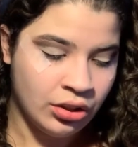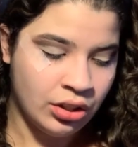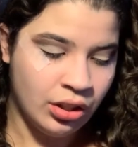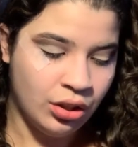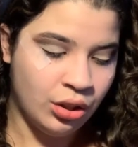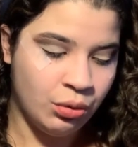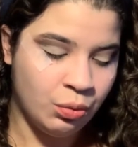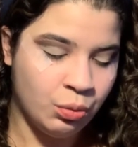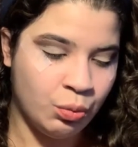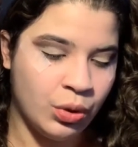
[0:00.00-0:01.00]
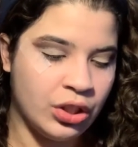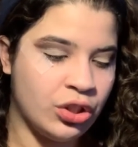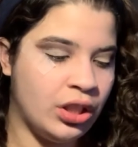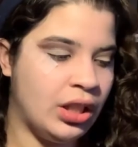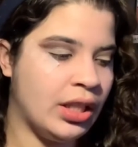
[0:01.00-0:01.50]
She knew what
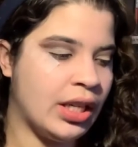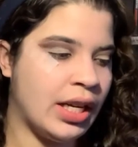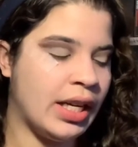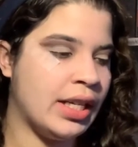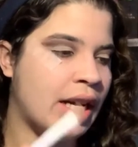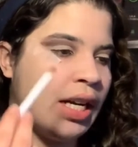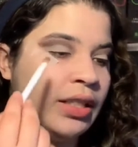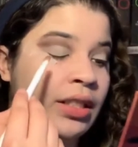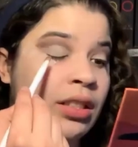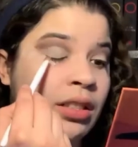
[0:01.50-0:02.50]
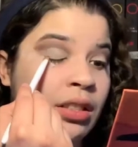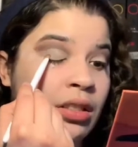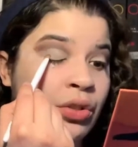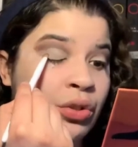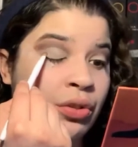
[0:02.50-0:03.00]
she had had
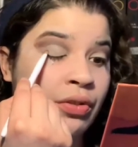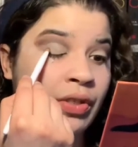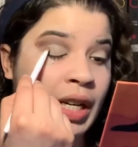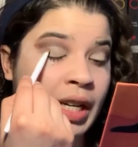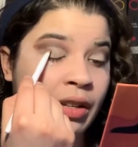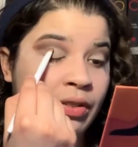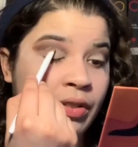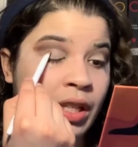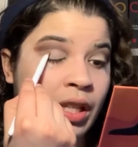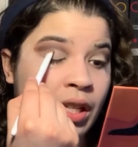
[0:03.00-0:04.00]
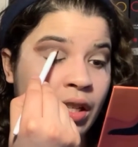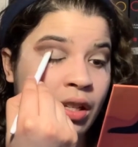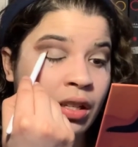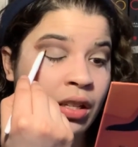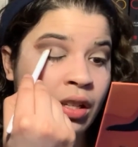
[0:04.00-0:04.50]
to survive
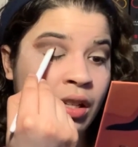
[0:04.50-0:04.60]
in